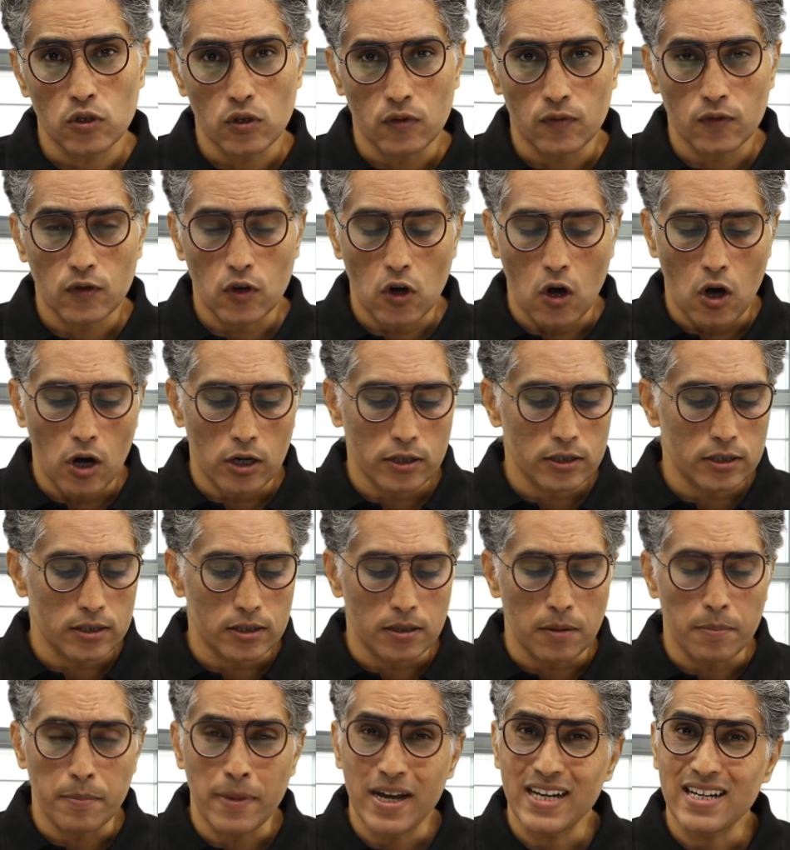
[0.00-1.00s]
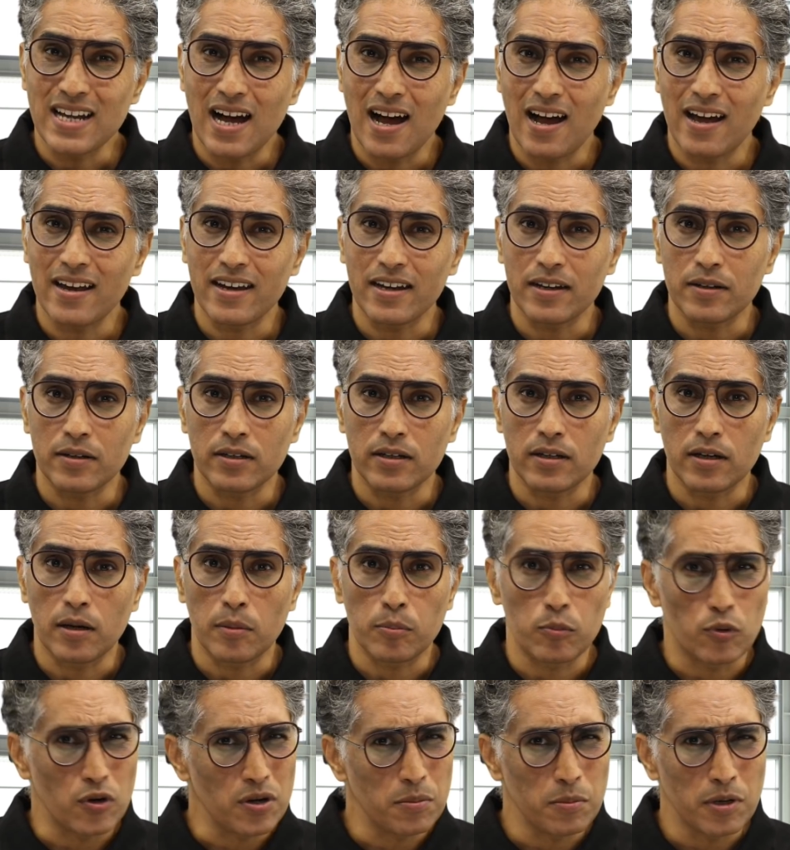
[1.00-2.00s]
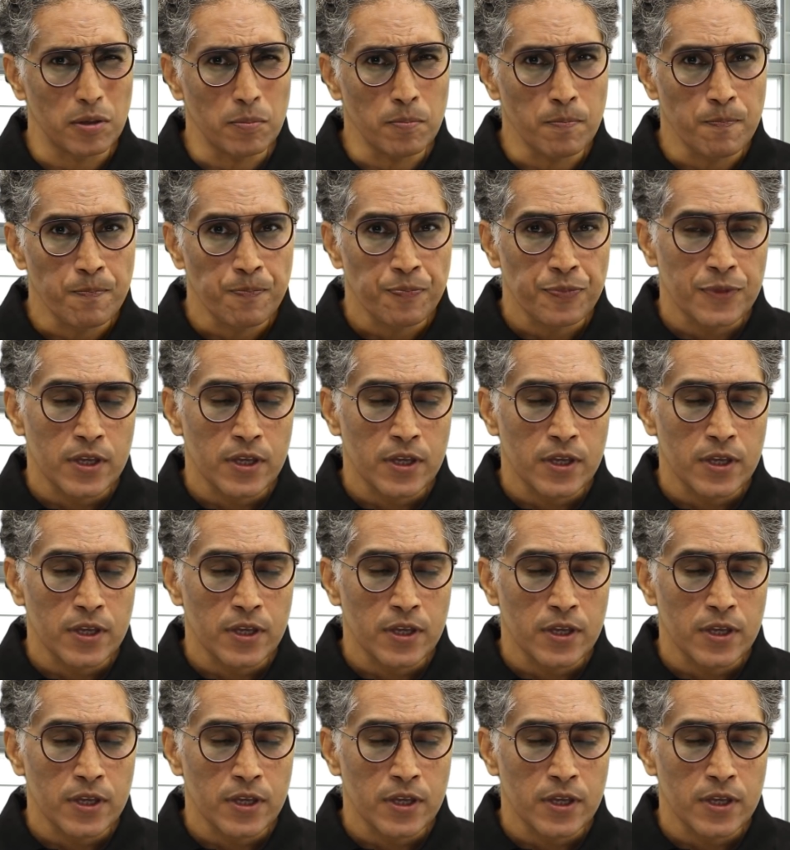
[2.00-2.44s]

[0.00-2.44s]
You've got mid, high and premium.